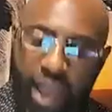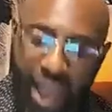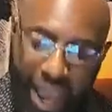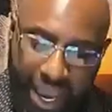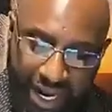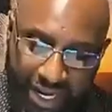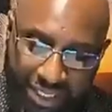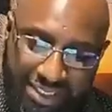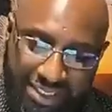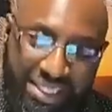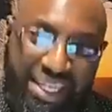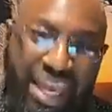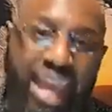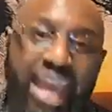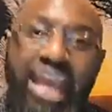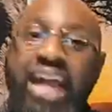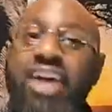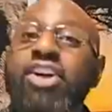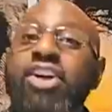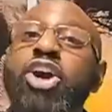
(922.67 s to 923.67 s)
And it's
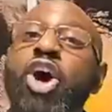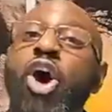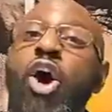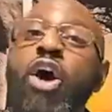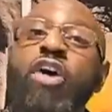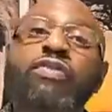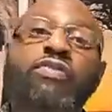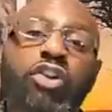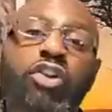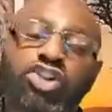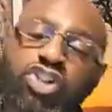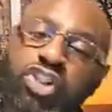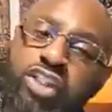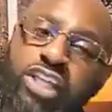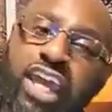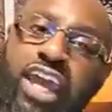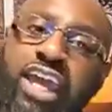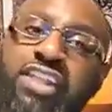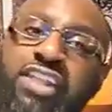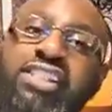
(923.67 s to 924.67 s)
King of the North versus
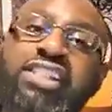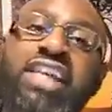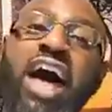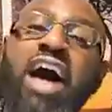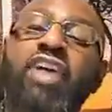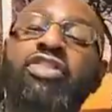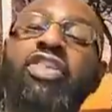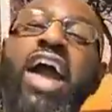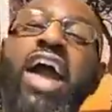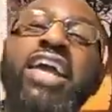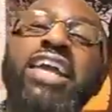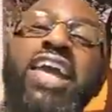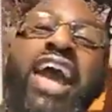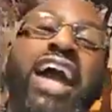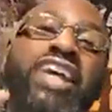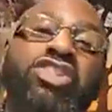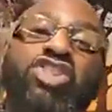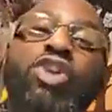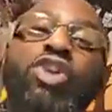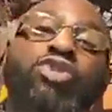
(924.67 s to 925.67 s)
King of the South. And
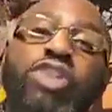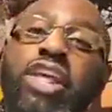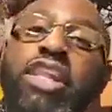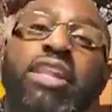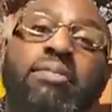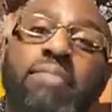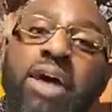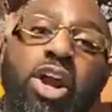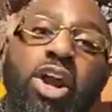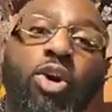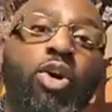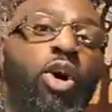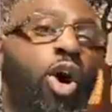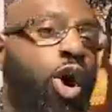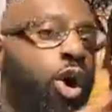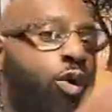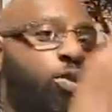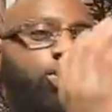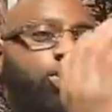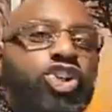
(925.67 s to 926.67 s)
guess who's in the middle?
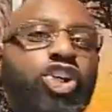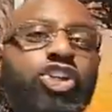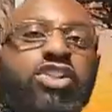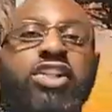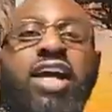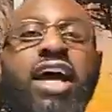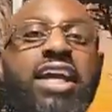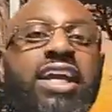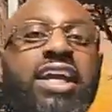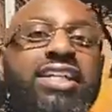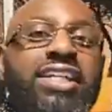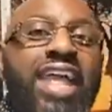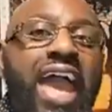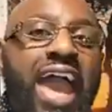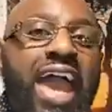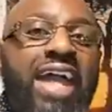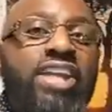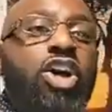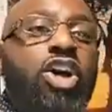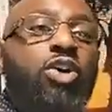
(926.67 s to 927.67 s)
Well, just like in
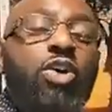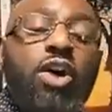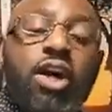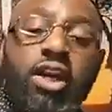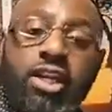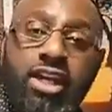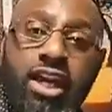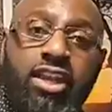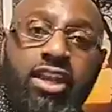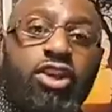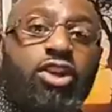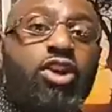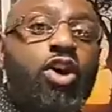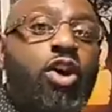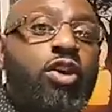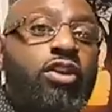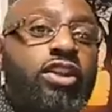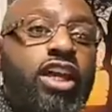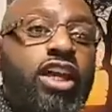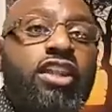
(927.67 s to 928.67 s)
Daniel, King of the
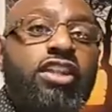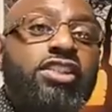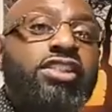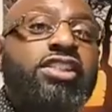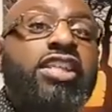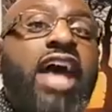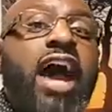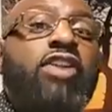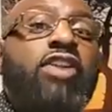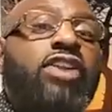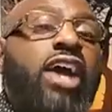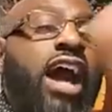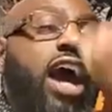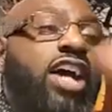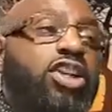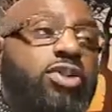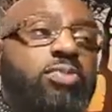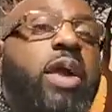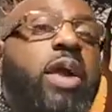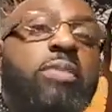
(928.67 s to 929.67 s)
North, King of the South,
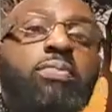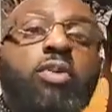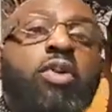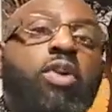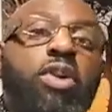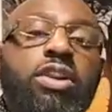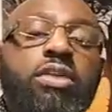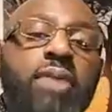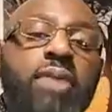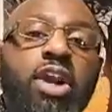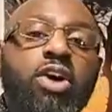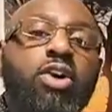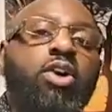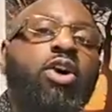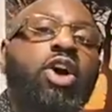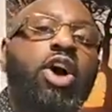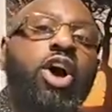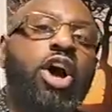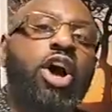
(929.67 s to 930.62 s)
God's people are in the middle.